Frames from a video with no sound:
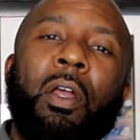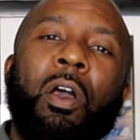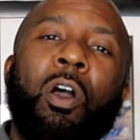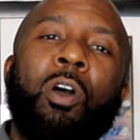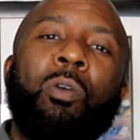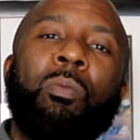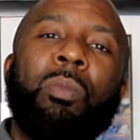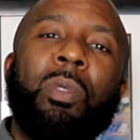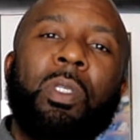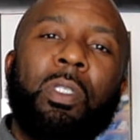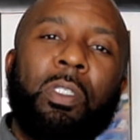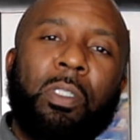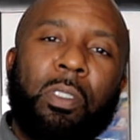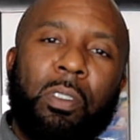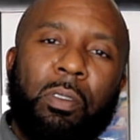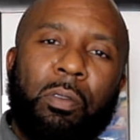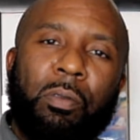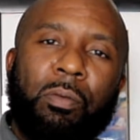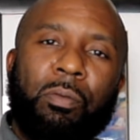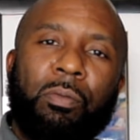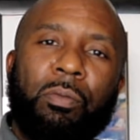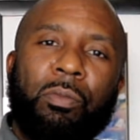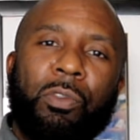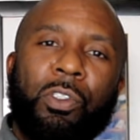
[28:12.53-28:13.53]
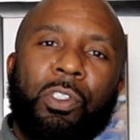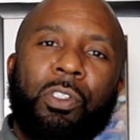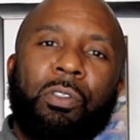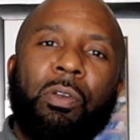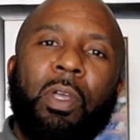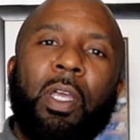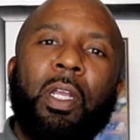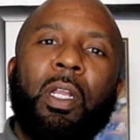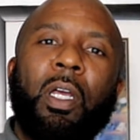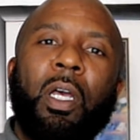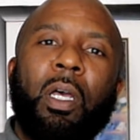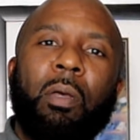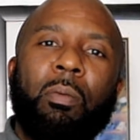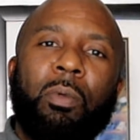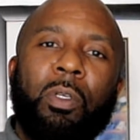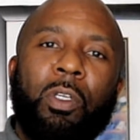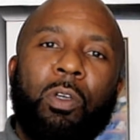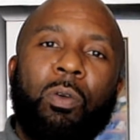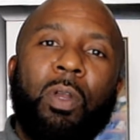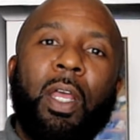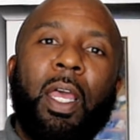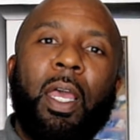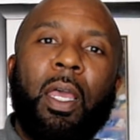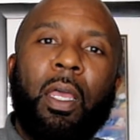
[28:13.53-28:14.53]
homies. Straight up.
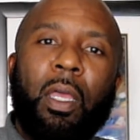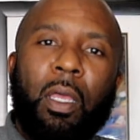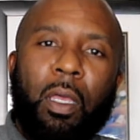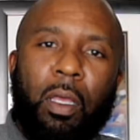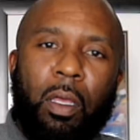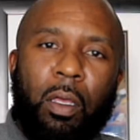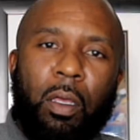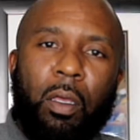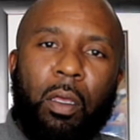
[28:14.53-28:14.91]
Do that.